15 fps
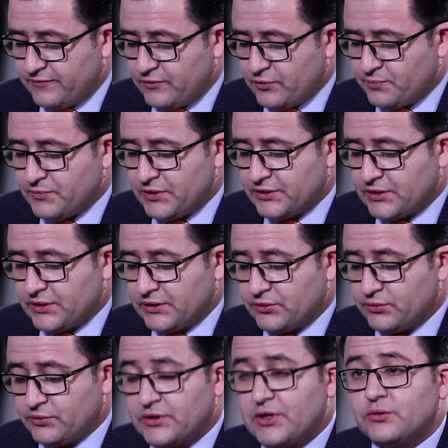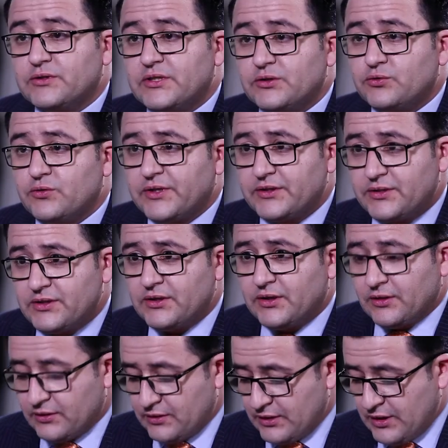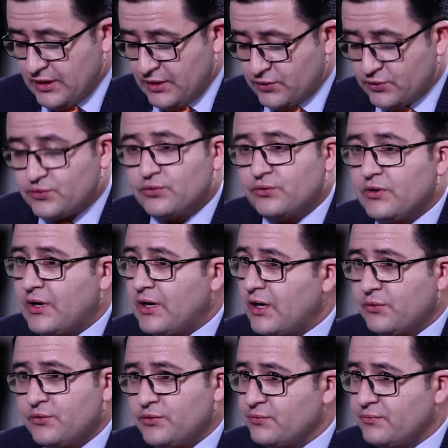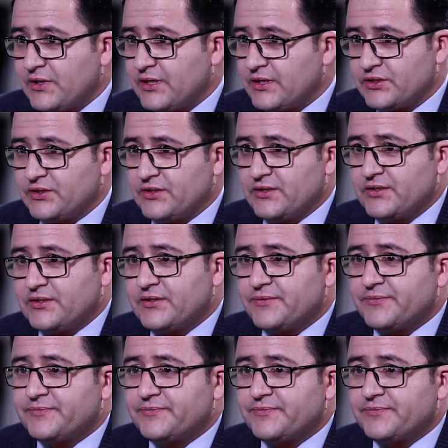Development in 2020. So how you manage this?